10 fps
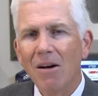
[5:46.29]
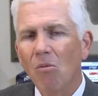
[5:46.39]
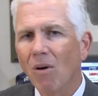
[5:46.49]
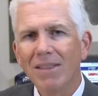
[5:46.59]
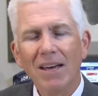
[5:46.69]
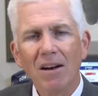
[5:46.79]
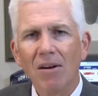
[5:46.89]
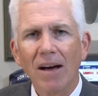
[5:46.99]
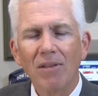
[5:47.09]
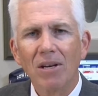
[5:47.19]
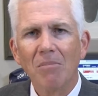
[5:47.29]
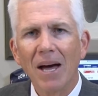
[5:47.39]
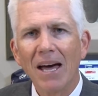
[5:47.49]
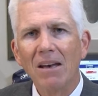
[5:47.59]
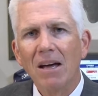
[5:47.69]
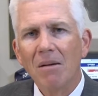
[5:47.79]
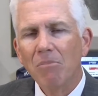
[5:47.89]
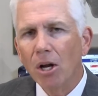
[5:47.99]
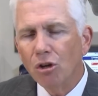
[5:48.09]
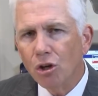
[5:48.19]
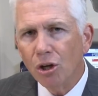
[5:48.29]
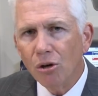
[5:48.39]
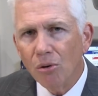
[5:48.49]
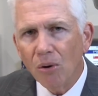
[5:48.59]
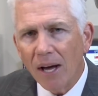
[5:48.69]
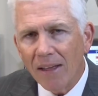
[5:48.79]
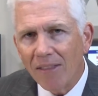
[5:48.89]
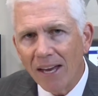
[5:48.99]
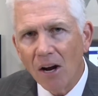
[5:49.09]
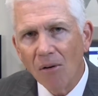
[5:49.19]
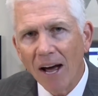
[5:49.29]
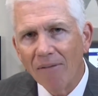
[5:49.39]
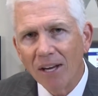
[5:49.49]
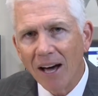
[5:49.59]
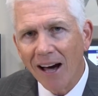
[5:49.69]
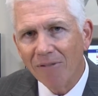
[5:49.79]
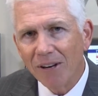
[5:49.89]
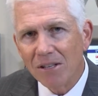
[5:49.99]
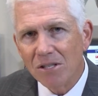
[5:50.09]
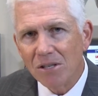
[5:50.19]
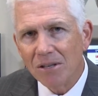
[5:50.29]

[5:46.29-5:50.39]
one, they don't have the demand, but two, they don't have the confidence.